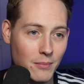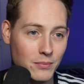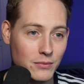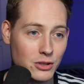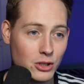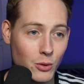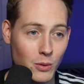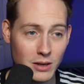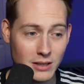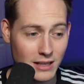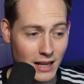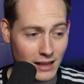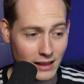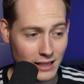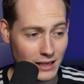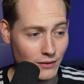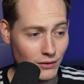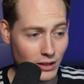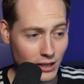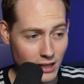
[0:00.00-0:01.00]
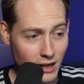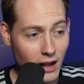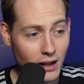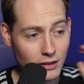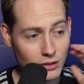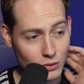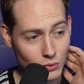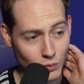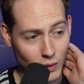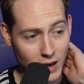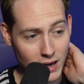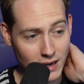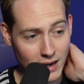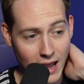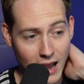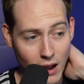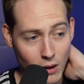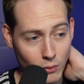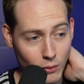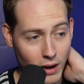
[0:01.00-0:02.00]
So where does that leave the Canucks right
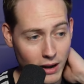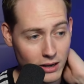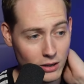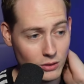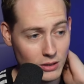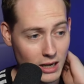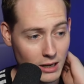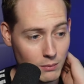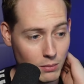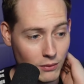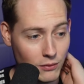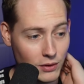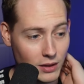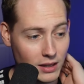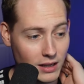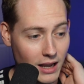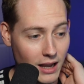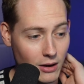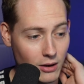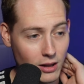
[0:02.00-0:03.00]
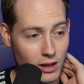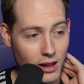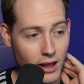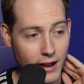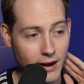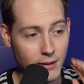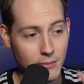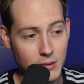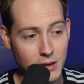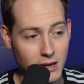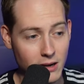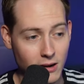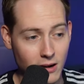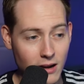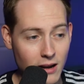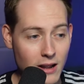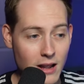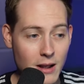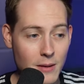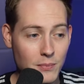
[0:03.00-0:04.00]
now, right? You take Beauvillier out of the lineup here,
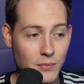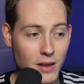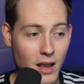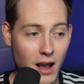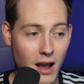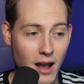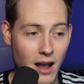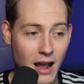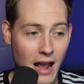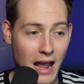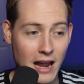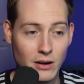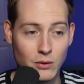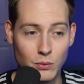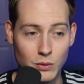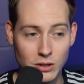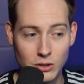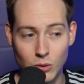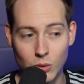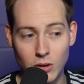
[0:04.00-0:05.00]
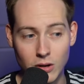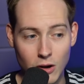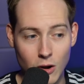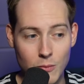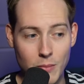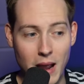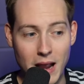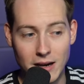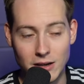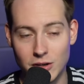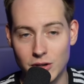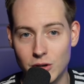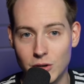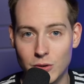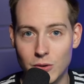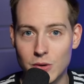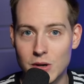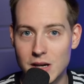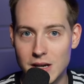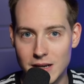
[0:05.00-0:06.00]
and we sort of go back
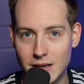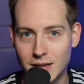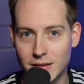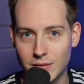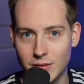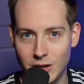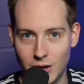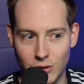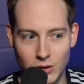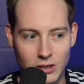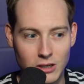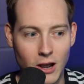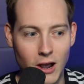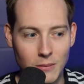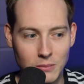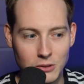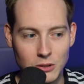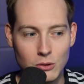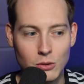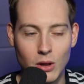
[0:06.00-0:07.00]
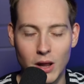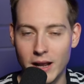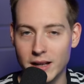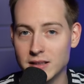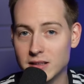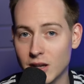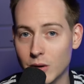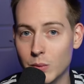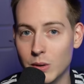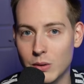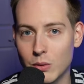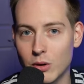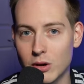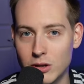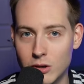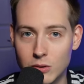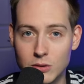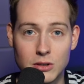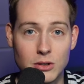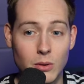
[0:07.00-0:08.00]
to, you know, the top two lines that we were
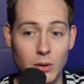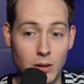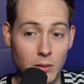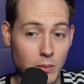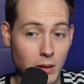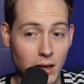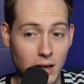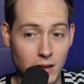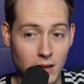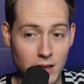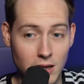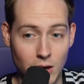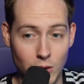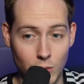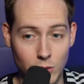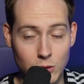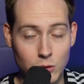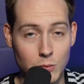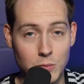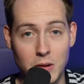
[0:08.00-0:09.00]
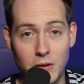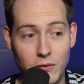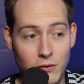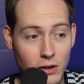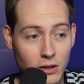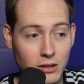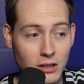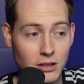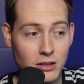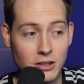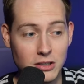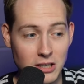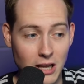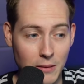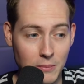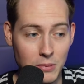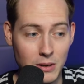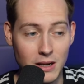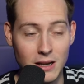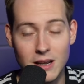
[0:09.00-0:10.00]
used to at the beginning of the year, which would be Phil
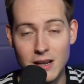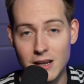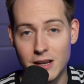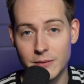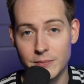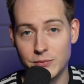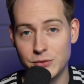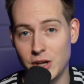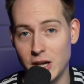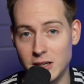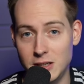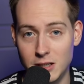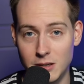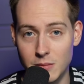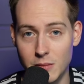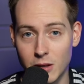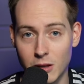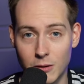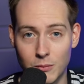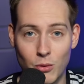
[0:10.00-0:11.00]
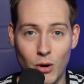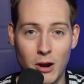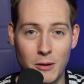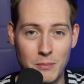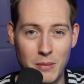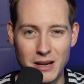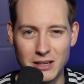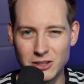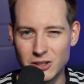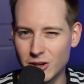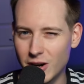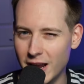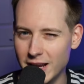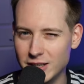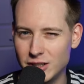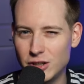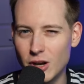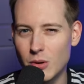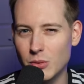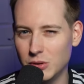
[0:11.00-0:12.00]
DiGiuseppe, JT Miller, Brock Besser. I
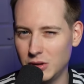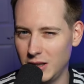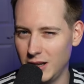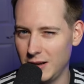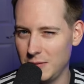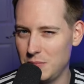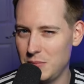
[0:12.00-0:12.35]
don't think